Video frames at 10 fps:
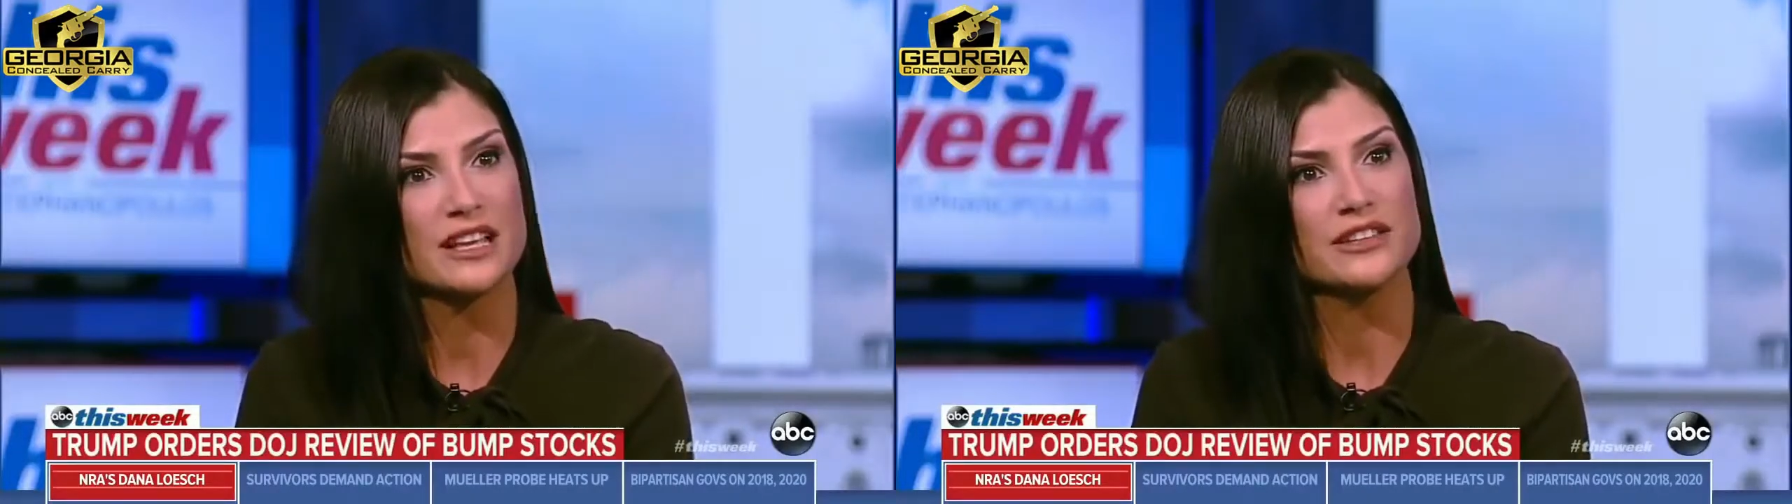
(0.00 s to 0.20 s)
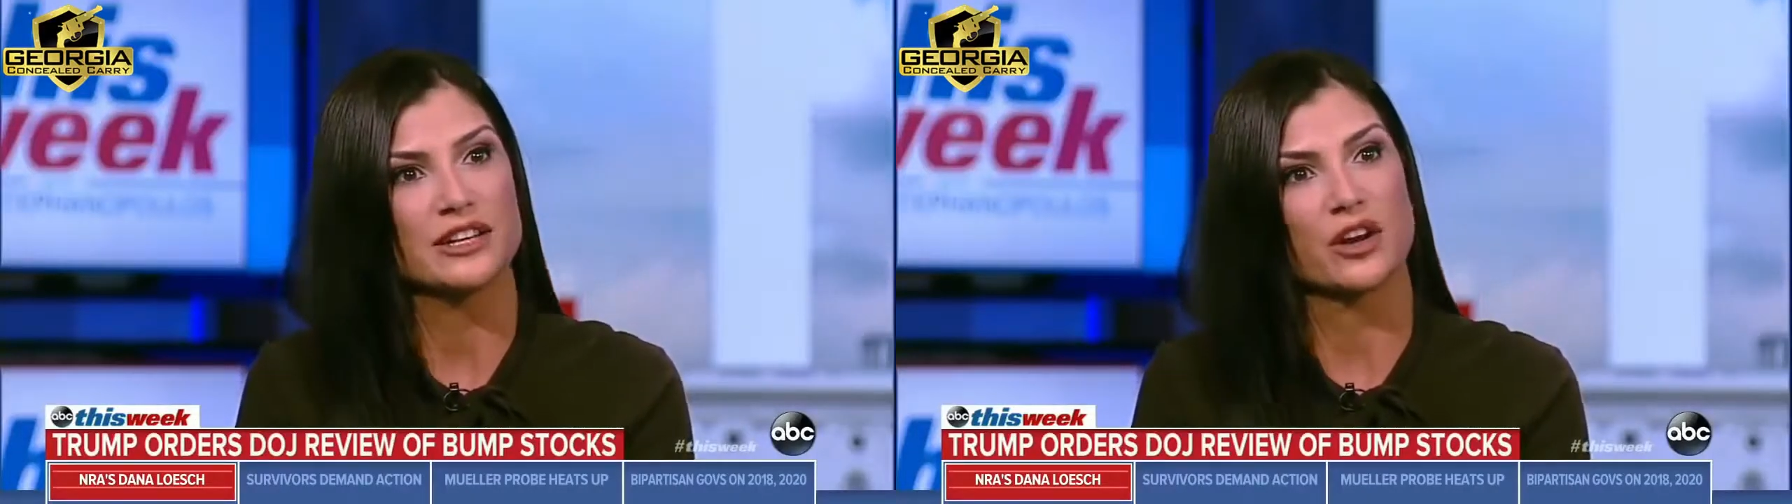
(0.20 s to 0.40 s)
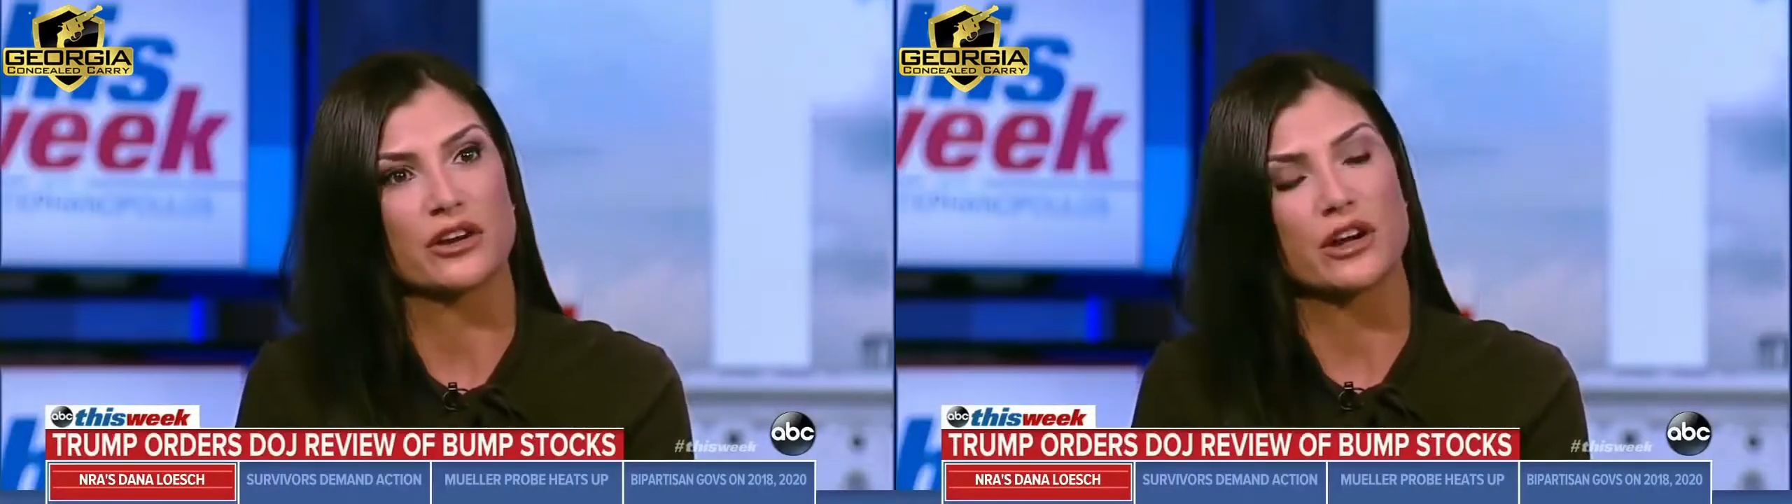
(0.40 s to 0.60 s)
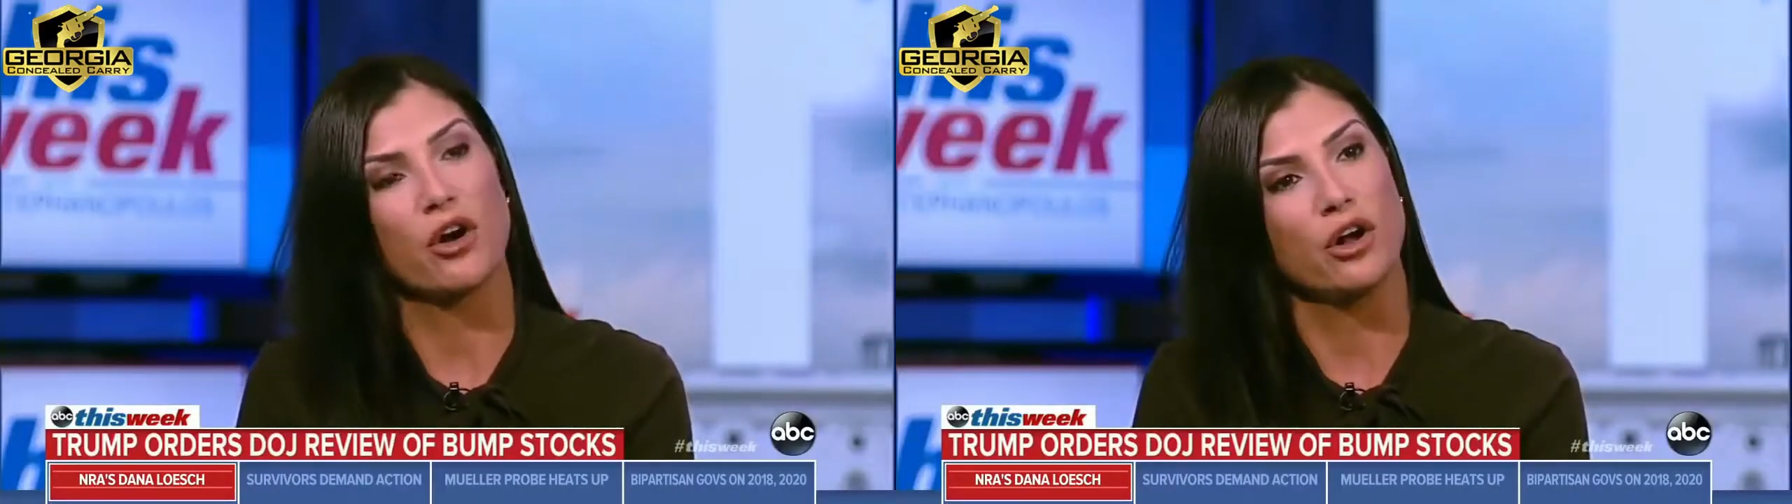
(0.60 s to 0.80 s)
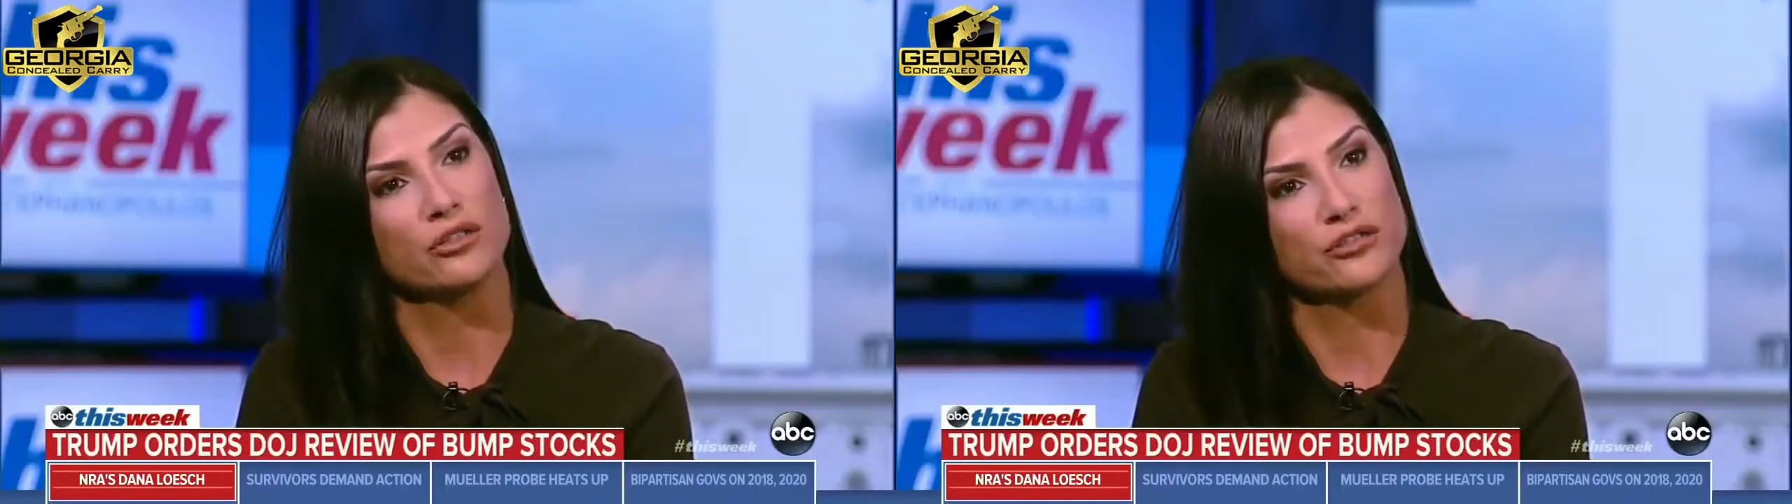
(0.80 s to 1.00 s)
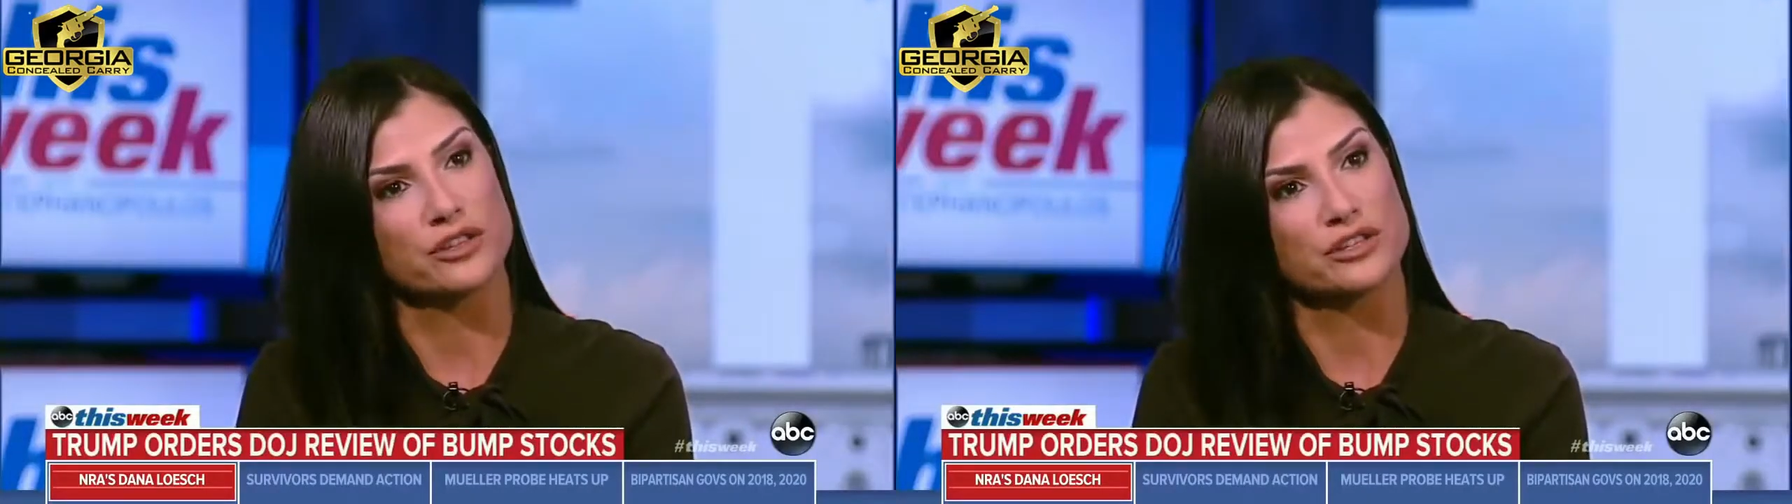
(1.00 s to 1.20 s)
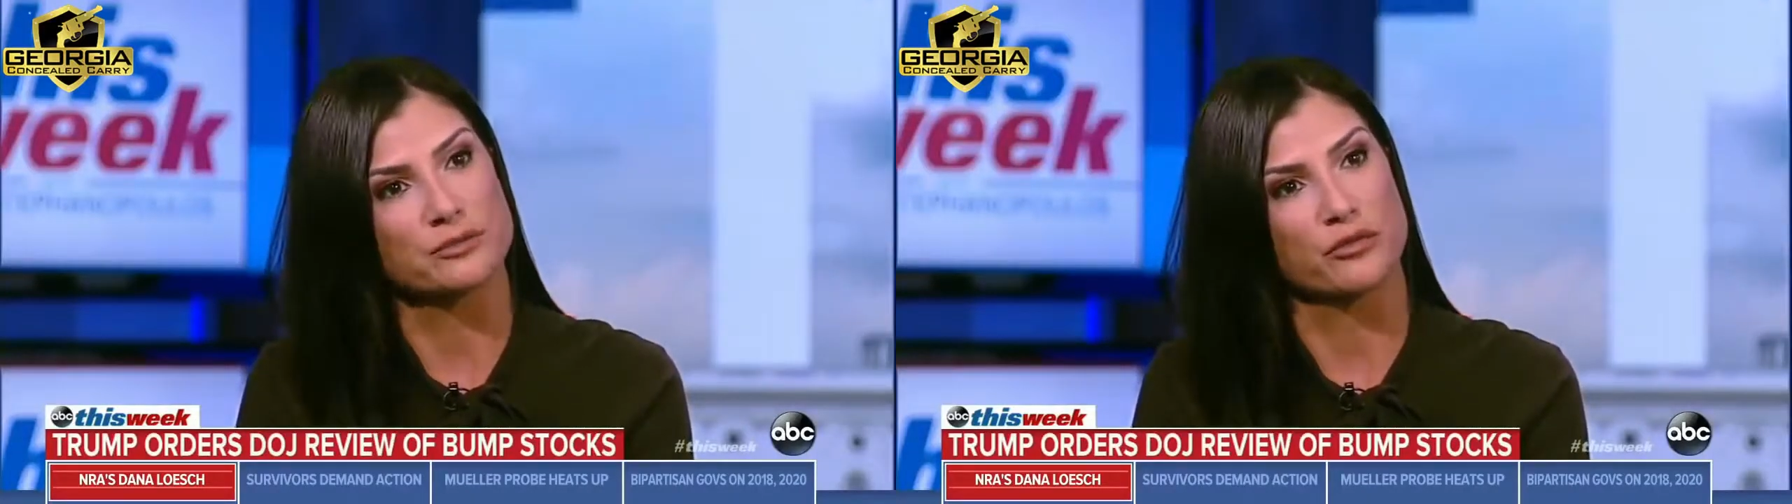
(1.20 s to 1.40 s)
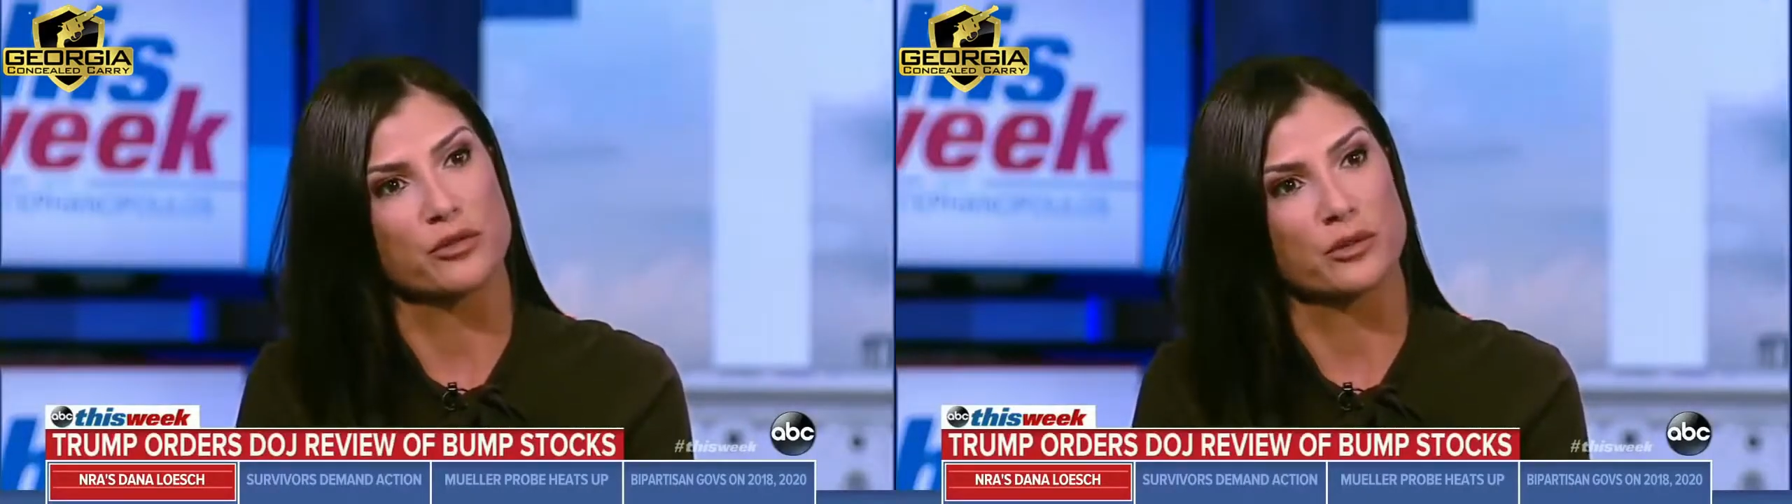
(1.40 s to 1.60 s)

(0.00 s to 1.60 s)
The NRA called for this before